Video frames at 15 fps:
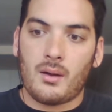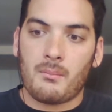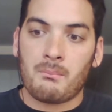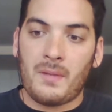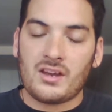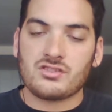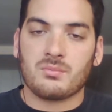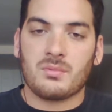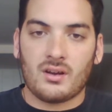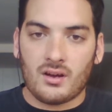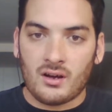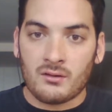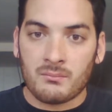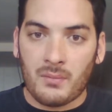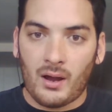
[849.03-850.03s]
measurement
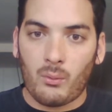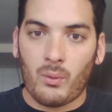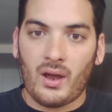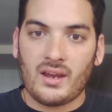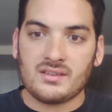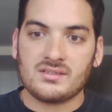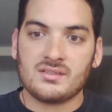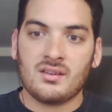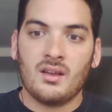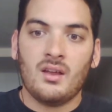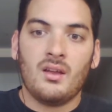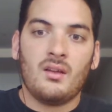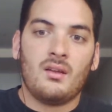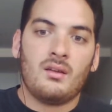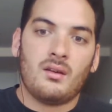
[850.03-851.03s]
of my waist,
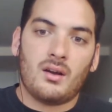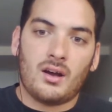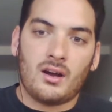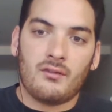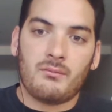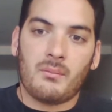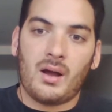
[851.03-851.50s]
of